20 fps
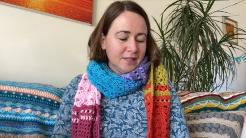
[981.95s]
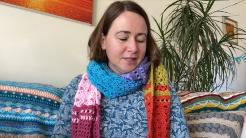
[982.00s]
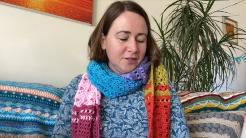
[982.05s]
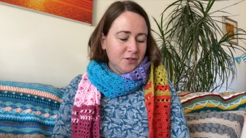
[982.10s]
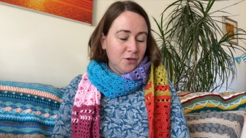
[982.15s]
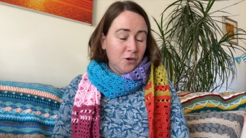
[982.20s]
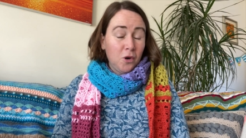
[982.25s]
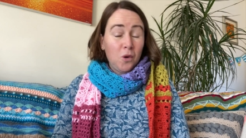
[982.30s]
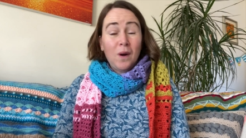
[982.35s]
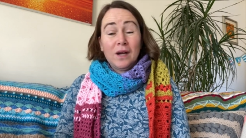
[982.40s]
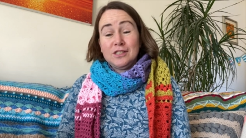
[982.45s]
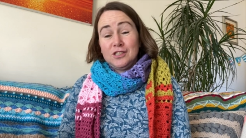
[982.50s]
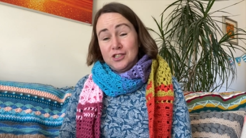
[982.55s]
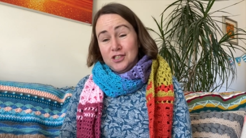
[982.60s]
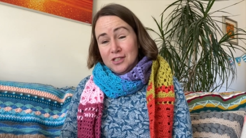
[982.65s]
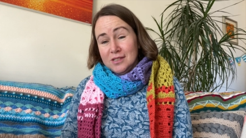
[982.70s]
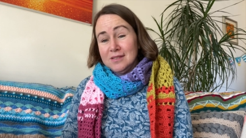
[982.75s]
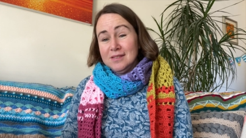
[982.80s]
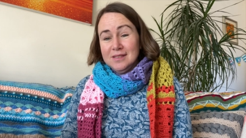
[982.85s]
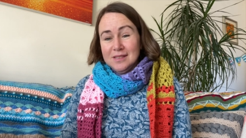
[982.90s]
or
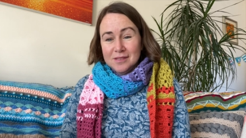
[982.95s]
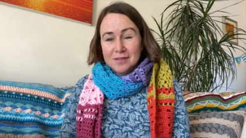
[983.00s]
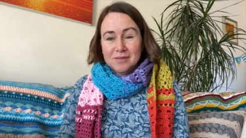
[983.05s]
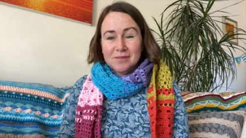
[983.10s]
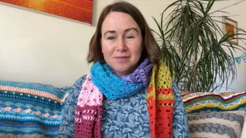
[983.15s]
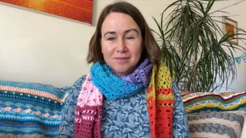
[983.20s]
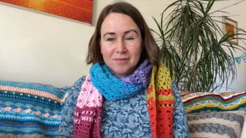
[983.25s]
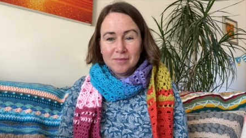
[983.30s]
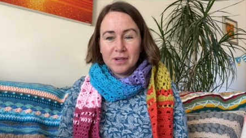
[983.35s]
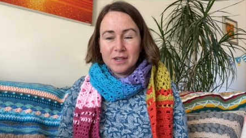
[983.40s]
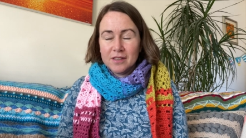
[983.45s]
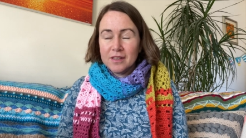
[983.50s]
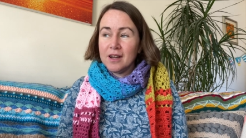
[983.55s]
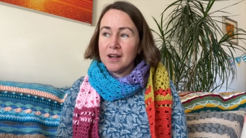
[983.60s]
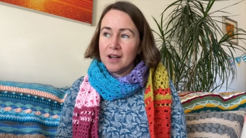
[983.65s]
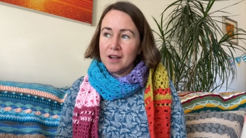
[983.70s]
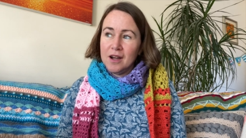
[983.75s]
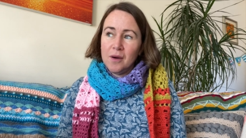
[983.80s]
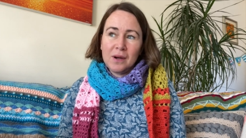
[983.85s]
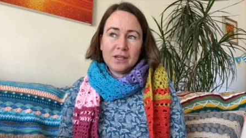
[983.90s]
questions,
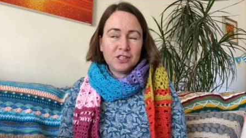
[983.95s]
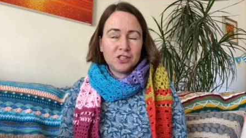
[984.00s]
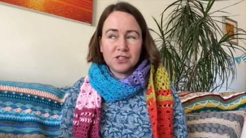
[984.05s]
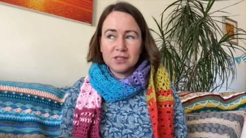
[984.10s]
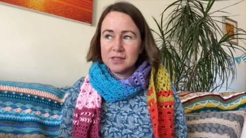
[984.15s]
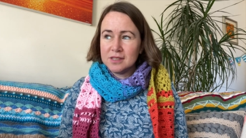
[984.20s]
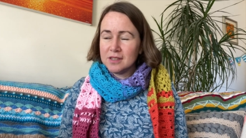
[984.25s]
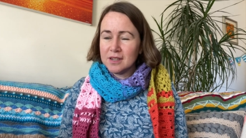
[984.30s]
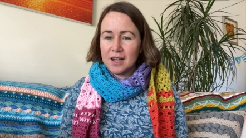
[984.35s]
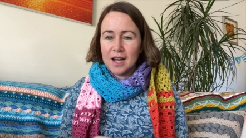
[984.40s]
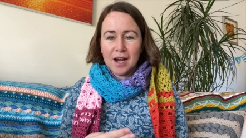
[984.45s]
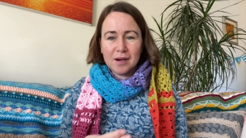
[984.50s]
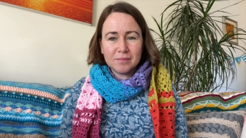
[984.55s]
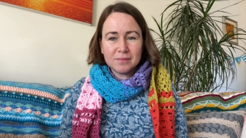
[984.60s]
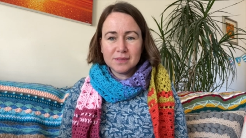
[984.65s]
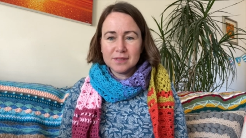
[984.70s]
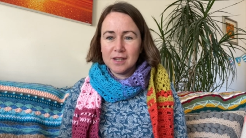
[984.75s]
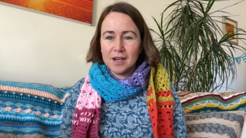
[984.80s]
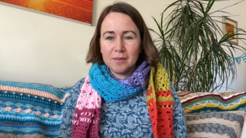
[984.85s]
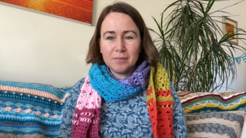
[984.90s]
a question that
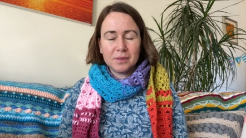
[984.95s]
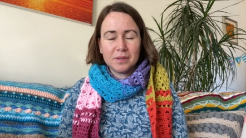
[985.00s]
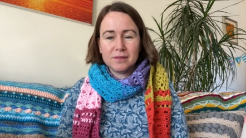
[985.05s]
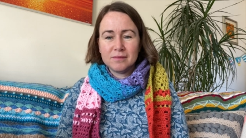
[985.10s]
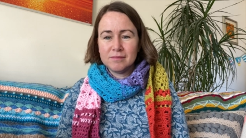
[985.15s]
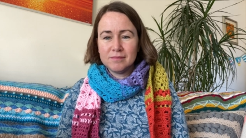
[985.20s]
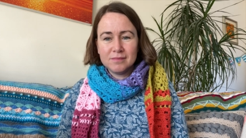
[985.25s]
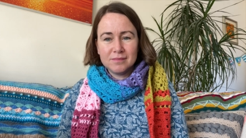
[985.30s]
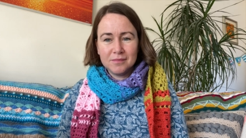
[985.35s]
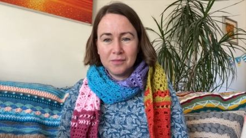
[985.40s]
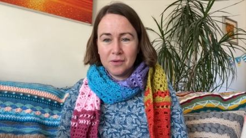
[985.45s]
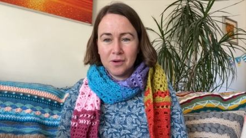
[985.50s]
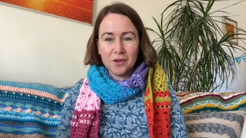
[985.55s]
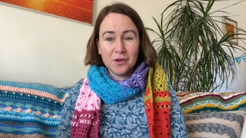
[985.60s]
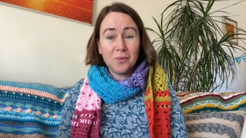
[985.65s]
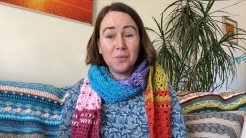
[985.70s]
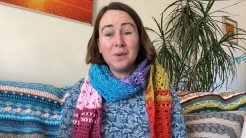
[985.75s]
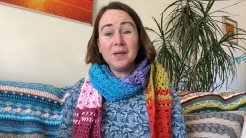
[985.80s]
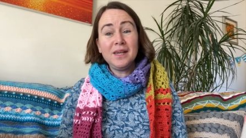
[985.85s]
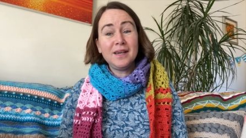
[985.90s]
comes up
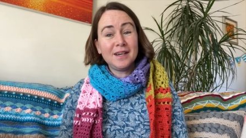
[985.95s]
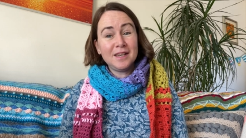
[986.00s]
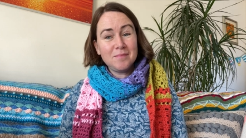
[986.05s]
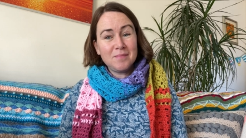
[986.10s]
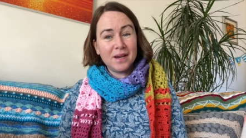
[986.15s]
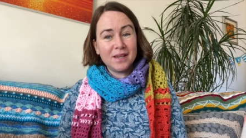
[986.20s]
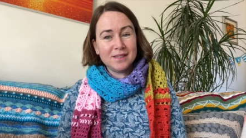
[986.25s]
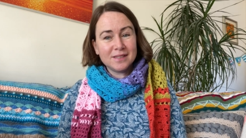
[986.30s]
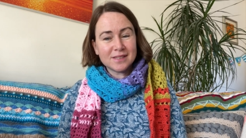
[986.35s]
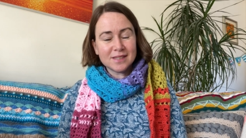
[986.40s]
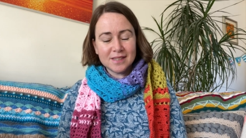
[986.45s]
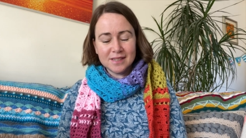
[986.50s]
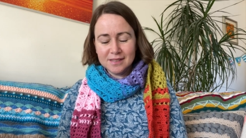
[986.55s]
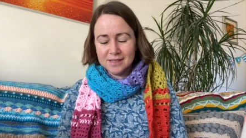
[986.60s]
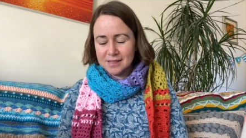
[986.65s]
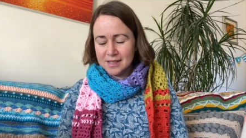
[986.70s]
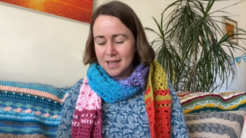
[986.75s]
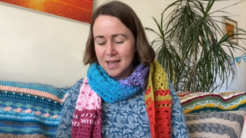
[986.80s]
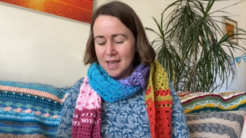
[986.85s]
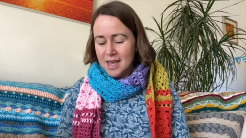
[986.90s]
on a weekly
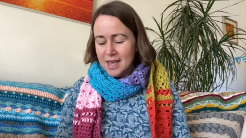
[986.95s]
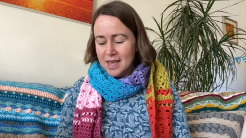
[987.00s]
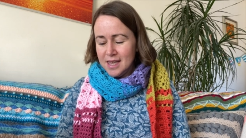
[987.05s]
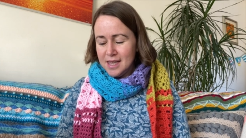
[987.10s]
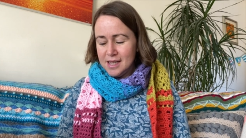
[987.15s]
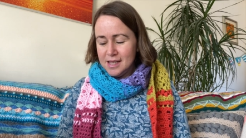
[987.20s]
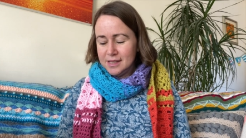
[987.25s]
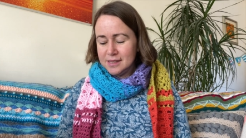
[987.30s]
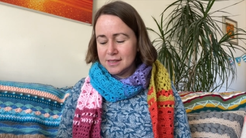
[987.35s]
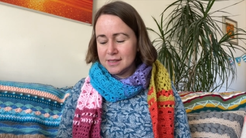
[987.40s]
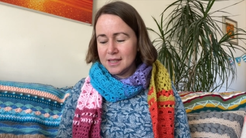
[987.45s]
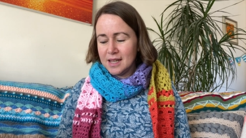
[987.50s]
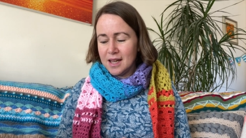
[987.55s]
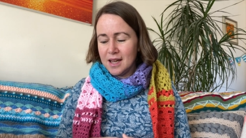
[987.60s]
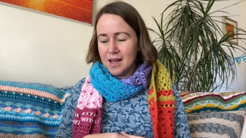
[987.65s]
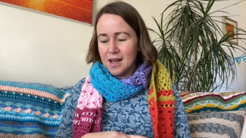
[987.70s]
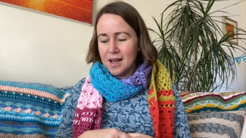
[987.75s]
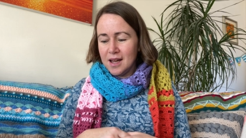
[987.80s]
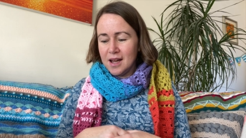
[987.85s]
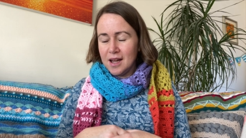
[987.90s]
basis is,
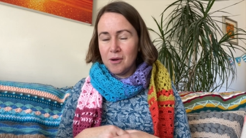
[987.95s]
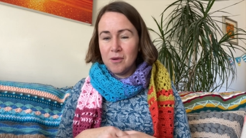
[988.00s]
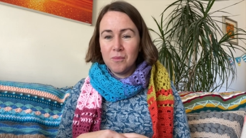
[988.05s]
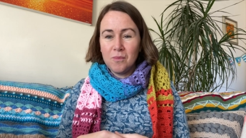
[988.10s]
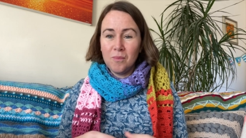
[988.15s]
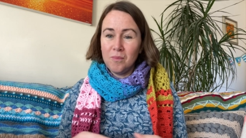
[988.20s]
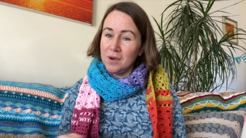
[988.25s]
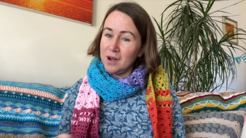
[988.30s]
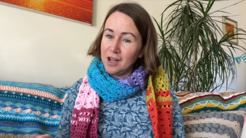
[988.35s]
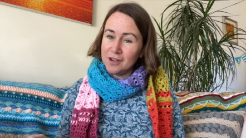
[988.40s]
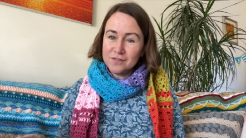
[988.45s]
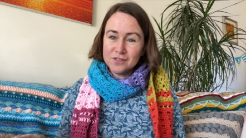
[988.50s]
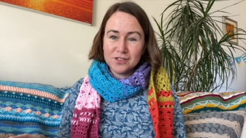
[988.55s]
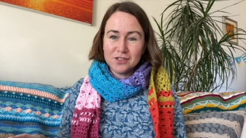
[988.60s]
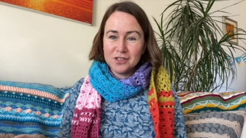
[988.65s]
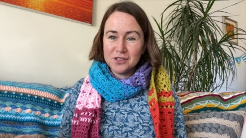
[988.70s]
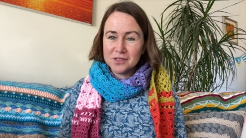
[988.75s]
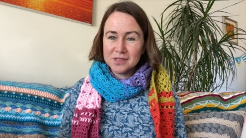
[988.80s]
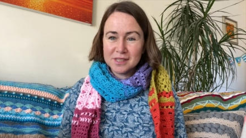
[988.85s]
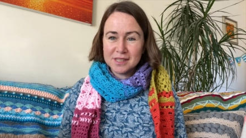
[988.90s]
love to
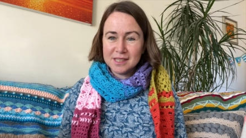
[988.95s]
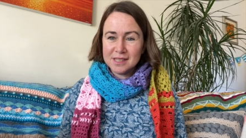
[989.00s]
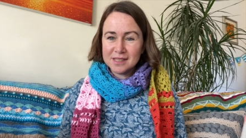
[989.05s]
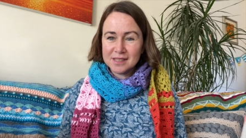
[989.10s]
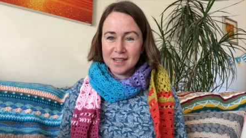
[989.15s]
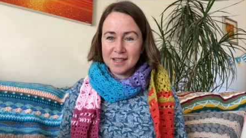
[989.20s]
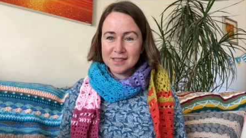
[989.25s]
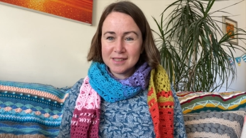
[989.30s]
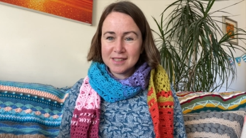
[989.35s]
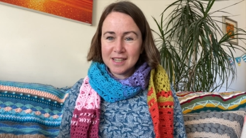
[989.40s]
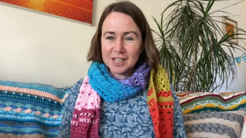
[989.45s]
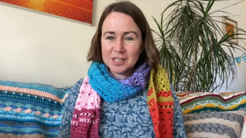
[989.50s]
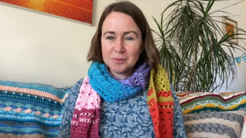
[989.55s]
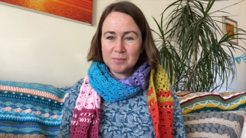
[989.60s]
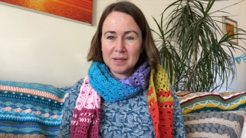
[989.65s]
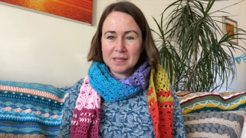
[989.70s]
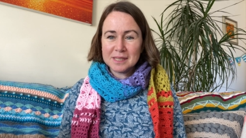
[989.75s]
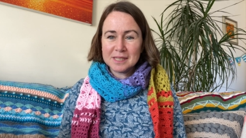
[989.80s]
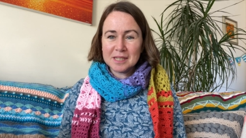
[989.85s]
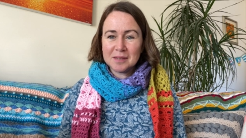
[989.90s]
do your seaside stash
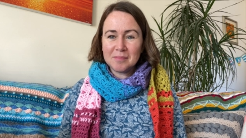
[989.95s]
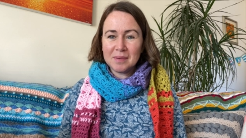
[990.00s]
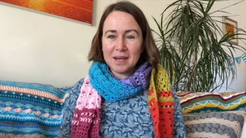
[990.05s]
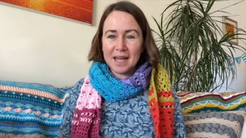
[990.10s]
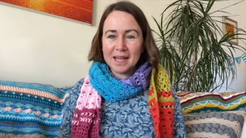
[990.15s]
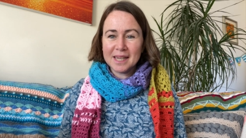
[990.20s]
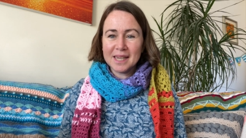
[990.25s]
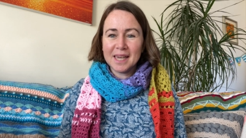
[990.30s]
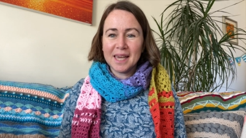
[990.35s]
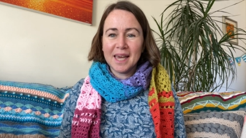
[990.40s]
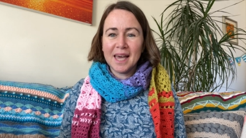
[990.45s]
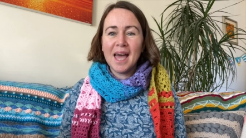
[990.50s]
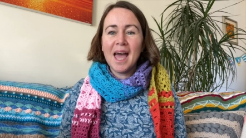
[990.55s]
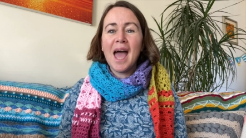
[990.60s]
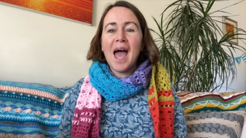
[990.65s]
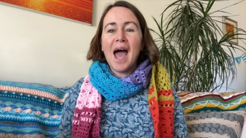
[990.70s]
busting blanket.